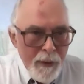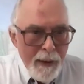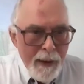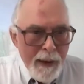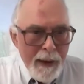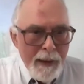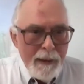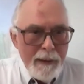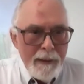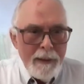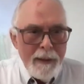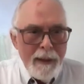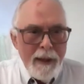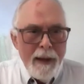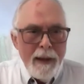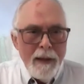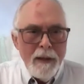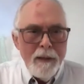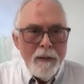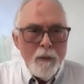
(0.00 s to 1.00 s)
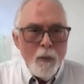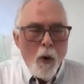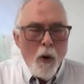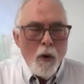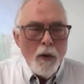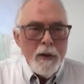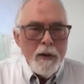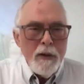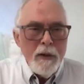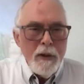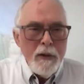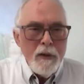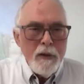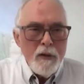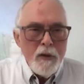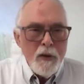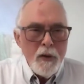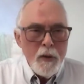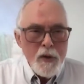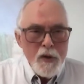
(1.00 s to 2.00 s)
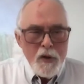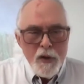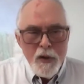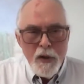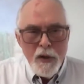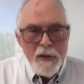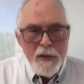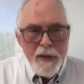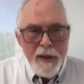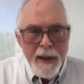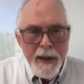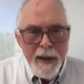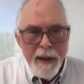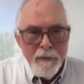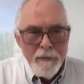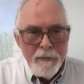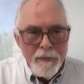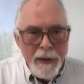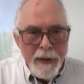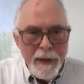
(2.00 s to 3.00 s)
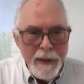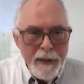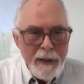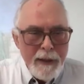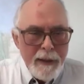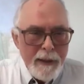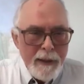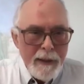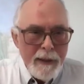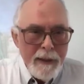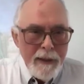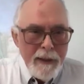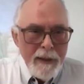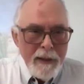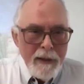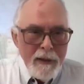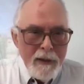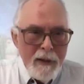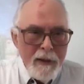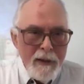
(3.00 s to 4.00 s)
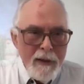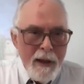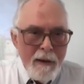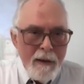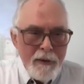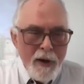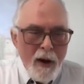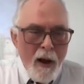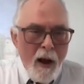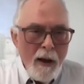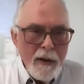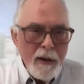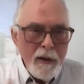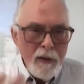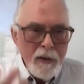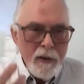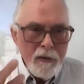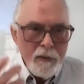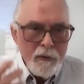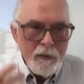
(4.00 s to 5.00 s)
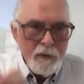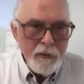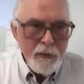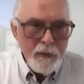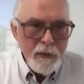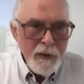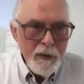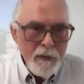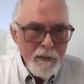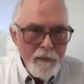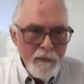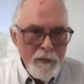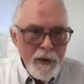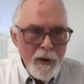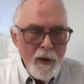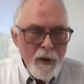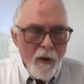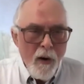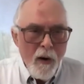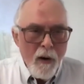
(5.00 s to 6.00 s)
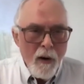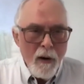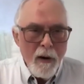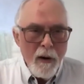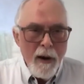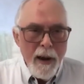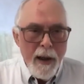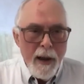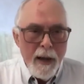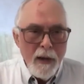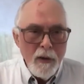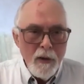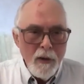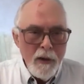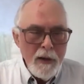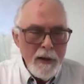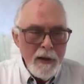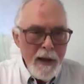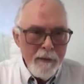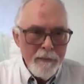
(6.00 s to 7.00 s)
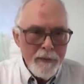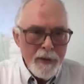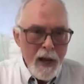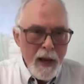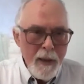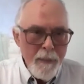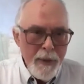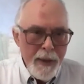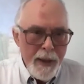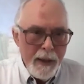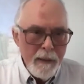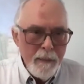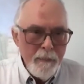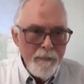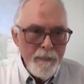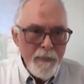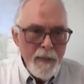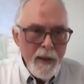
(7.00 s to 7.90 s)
and all you need to do is you need to have an Oculus VR, and you need to have an iPad.